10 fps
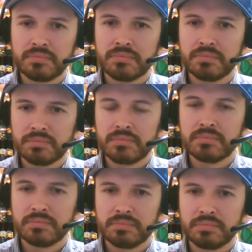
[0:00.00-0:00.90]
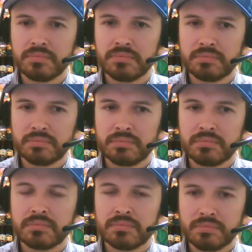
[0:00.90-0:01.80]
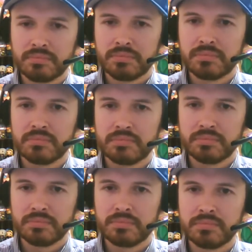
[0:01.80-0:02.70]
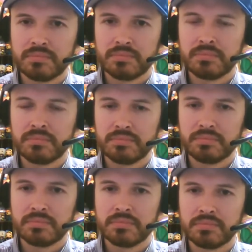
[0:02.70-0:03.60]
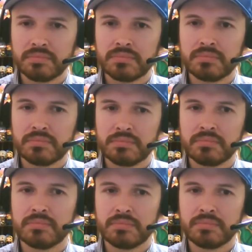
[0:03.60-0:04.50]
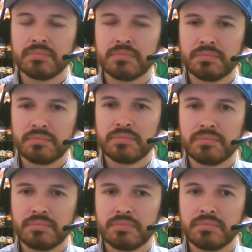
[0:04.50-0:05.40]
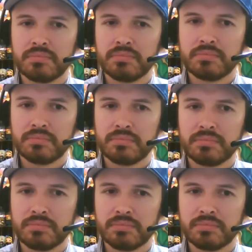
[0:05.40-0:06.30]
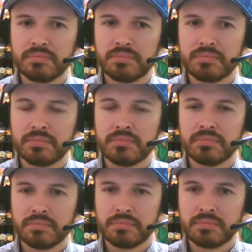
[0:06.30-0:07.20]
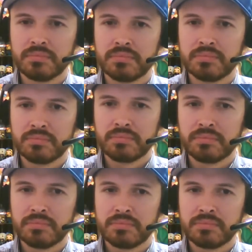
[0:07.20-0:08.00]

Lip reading: [no speech]